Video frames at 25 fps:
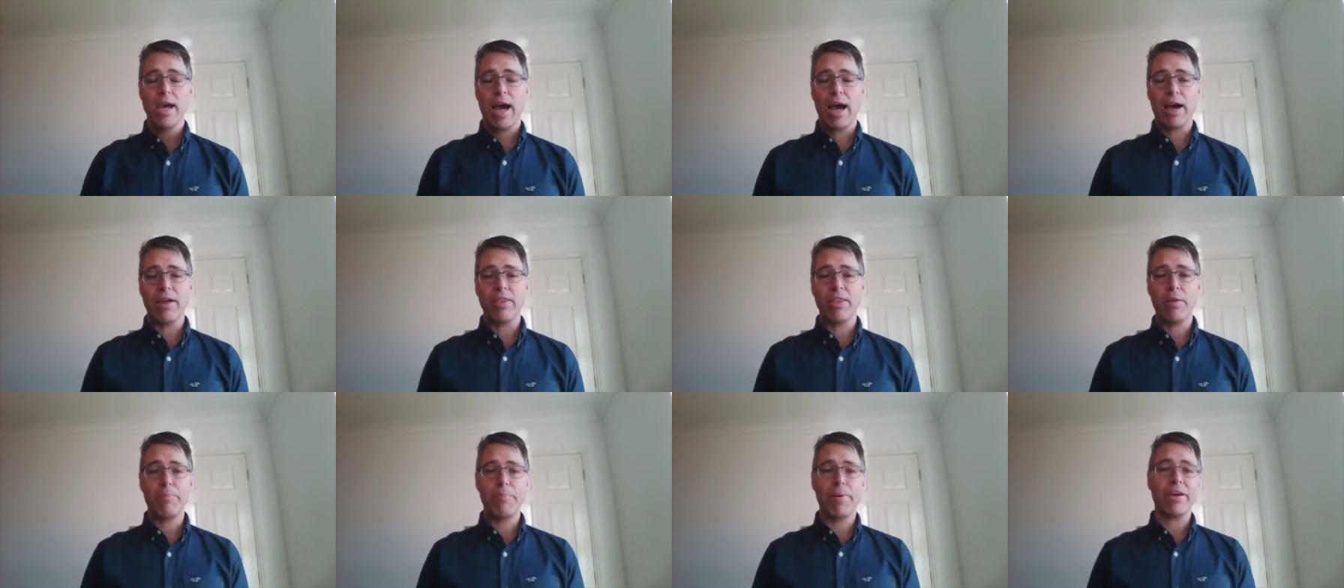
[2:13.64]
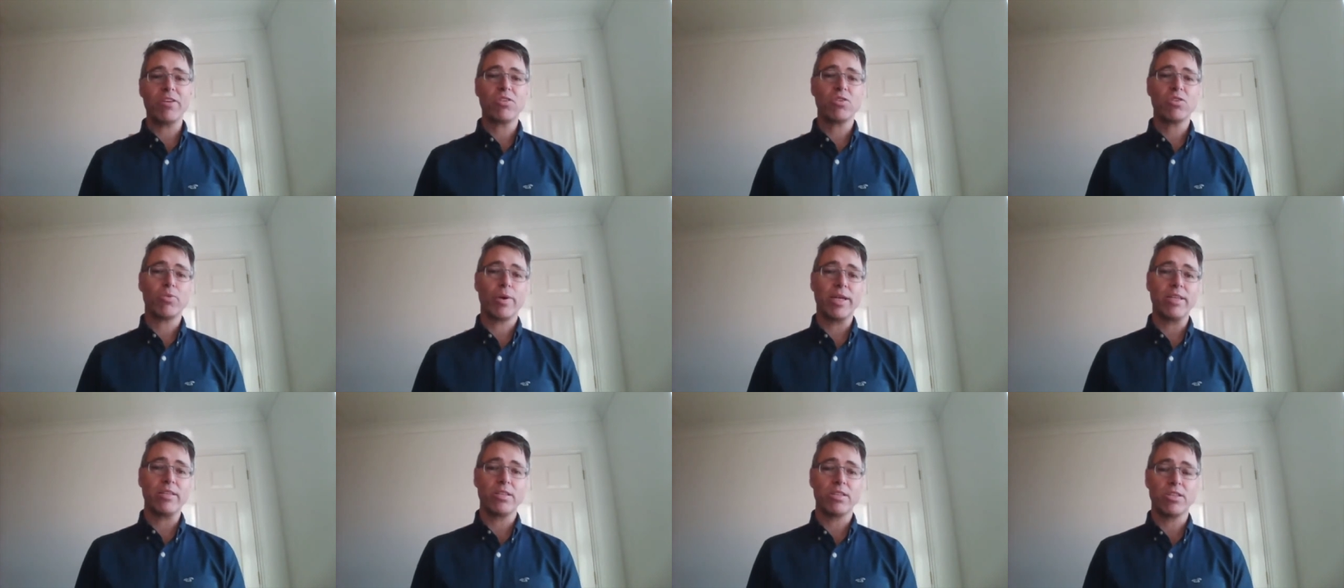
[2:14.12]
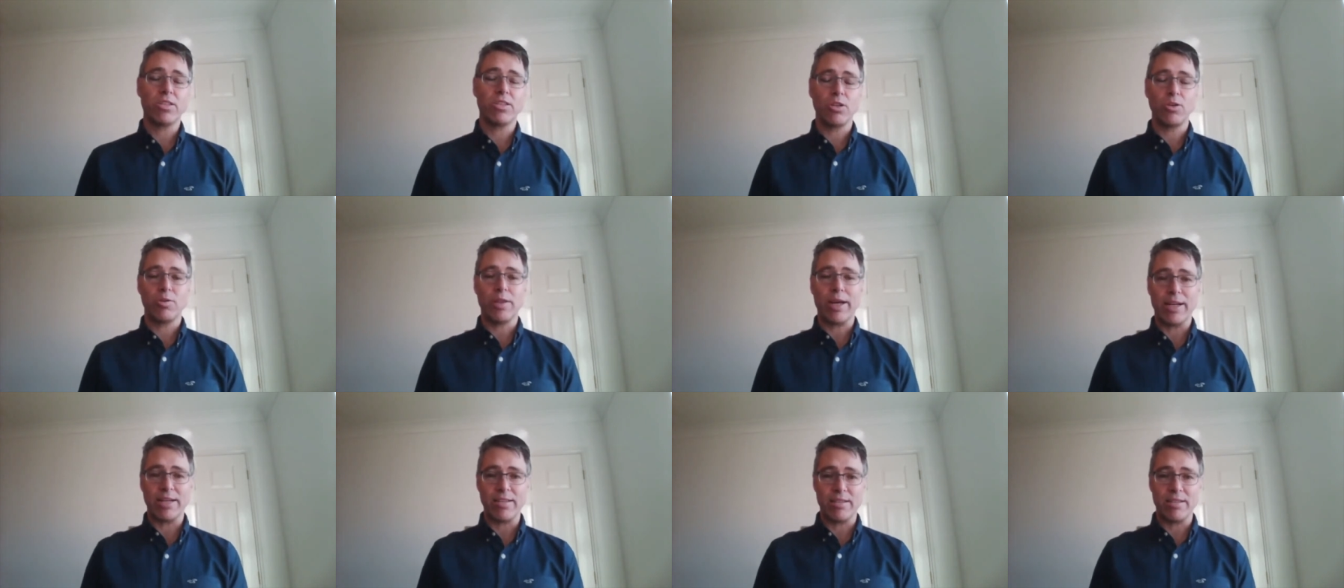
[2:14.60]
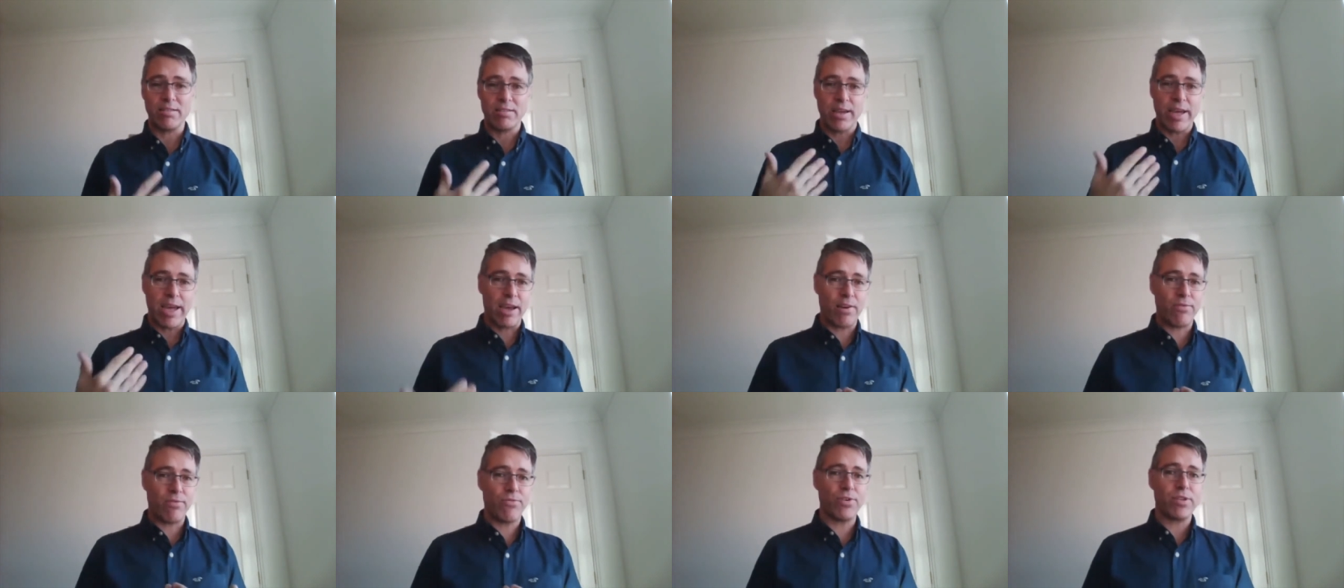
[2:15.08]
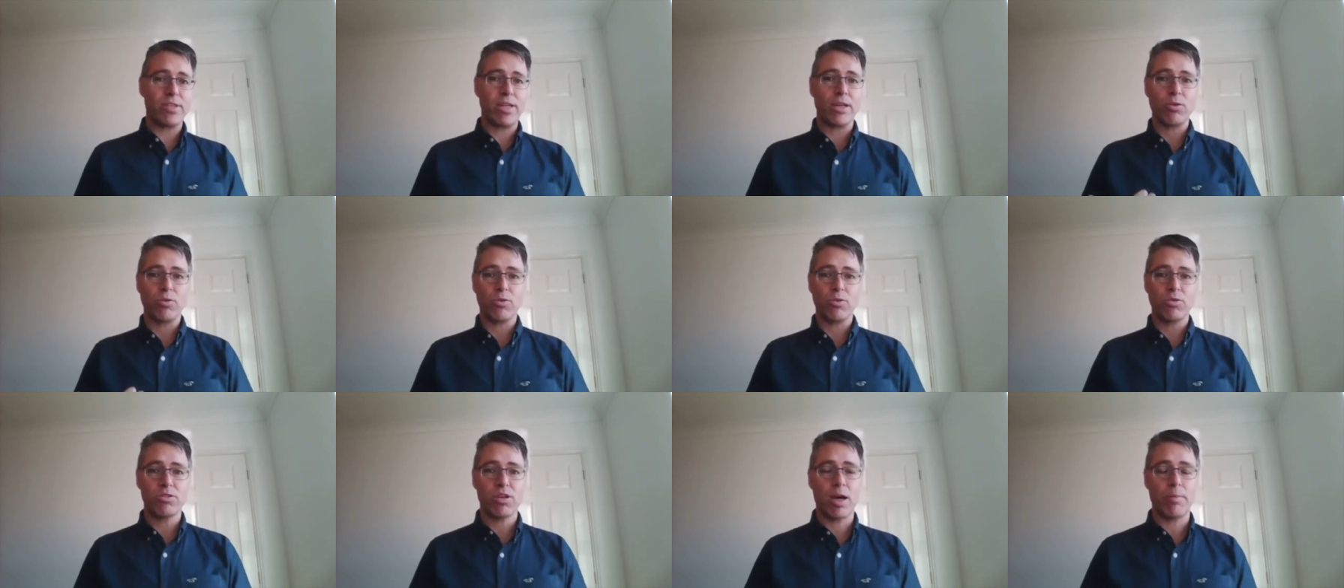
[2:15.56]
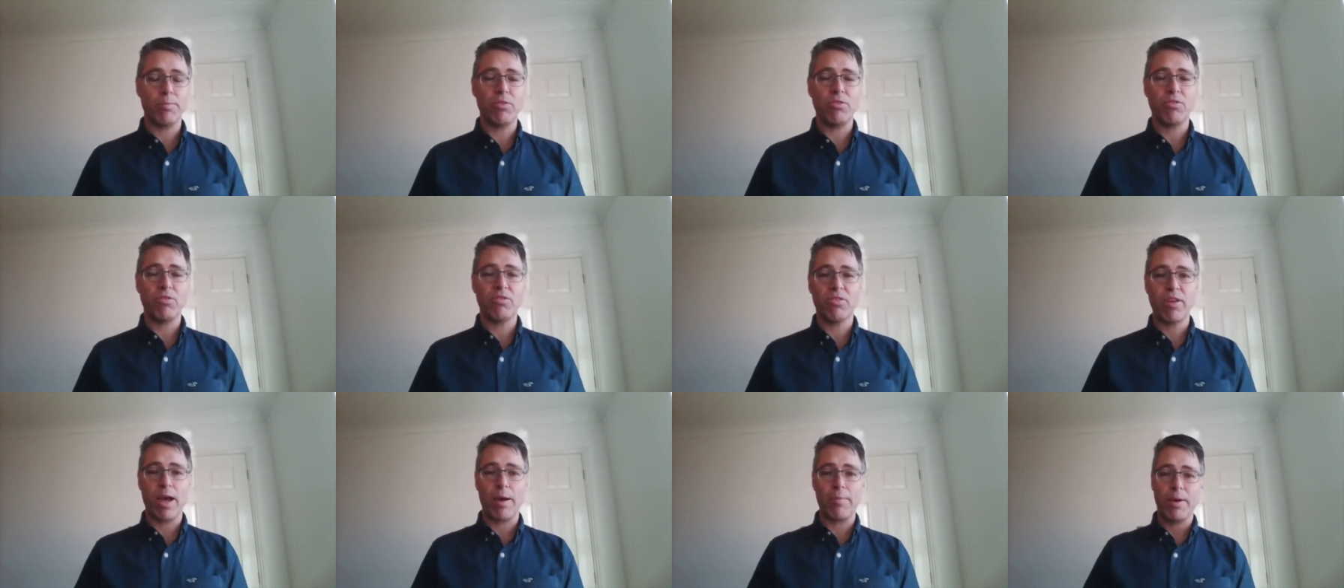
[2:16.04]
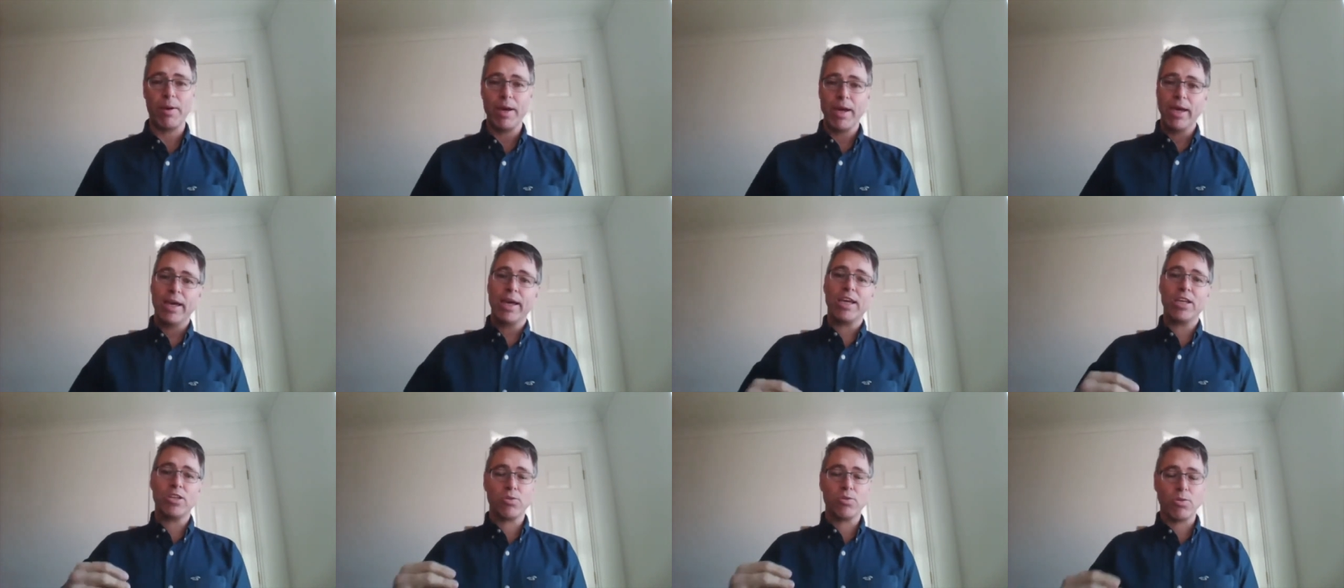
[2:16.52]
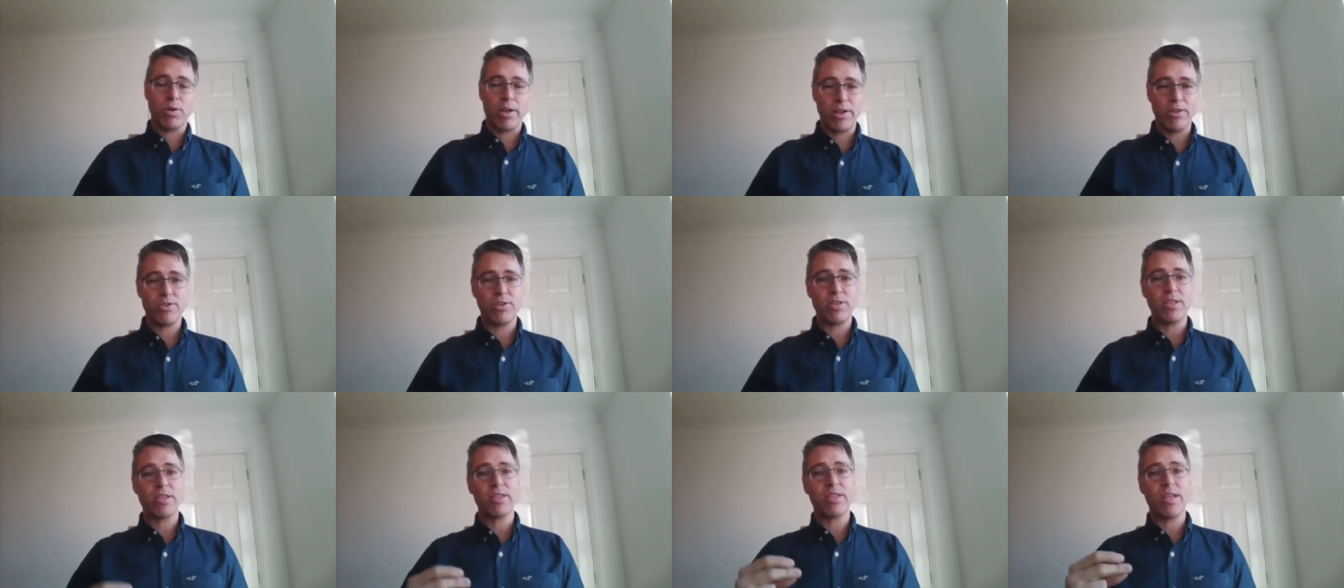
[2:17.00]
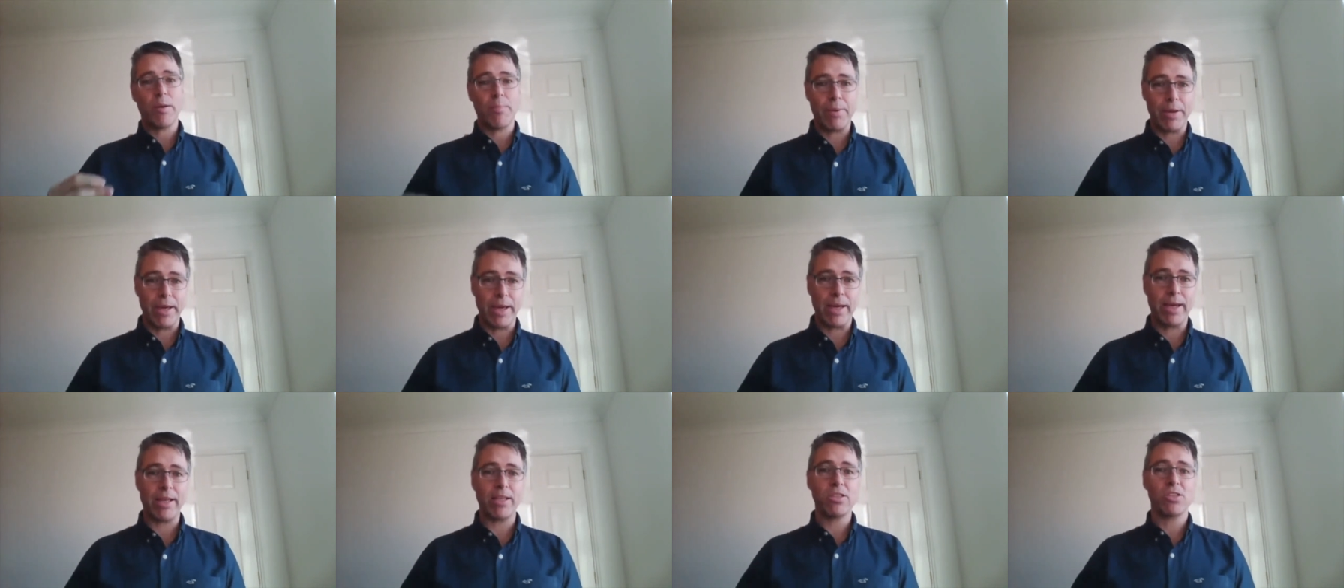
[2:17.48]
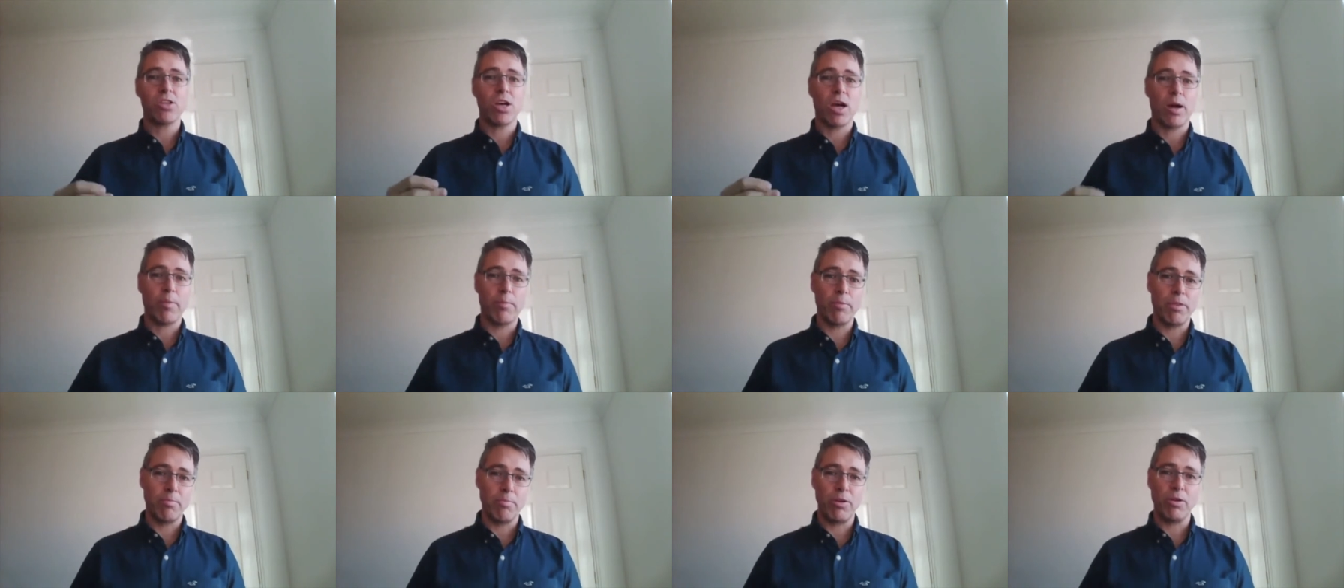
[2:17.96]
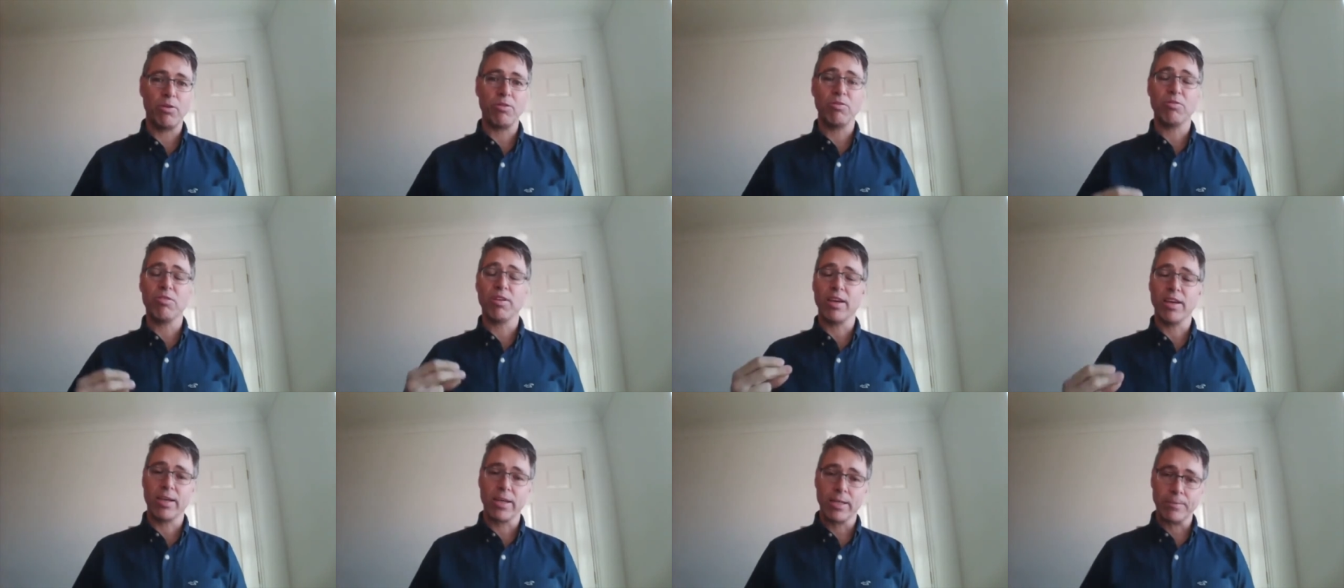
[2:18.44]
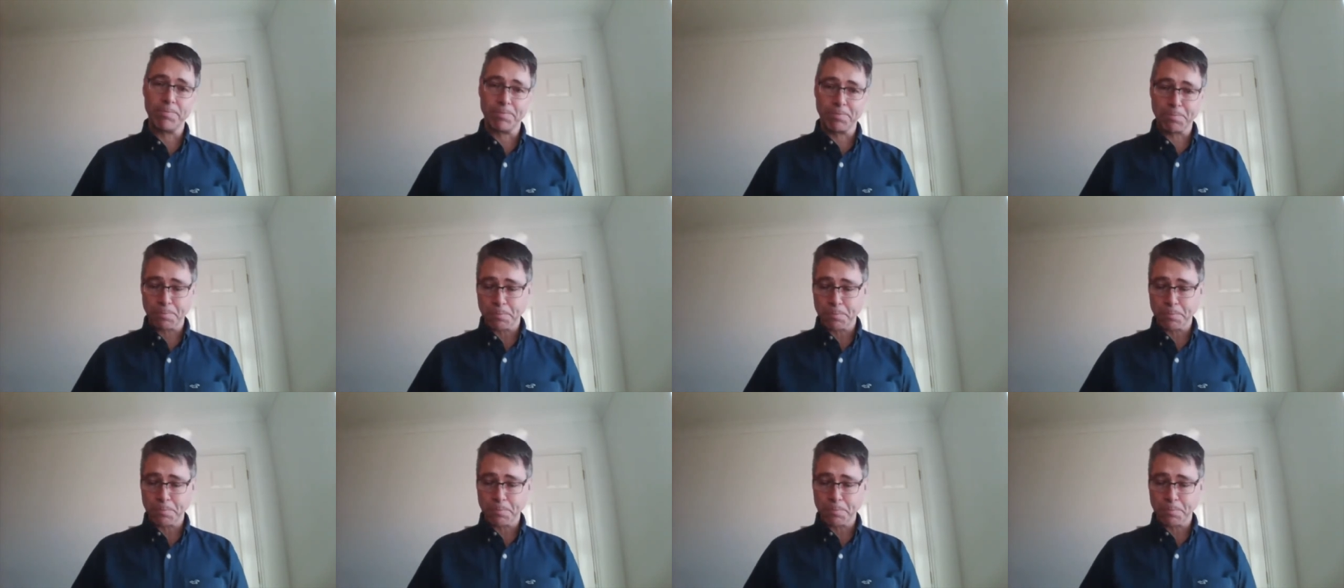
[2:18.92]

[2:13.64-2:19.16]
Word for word: And the best way to do that is that every single time you step, is you're literally stepping in time with the music.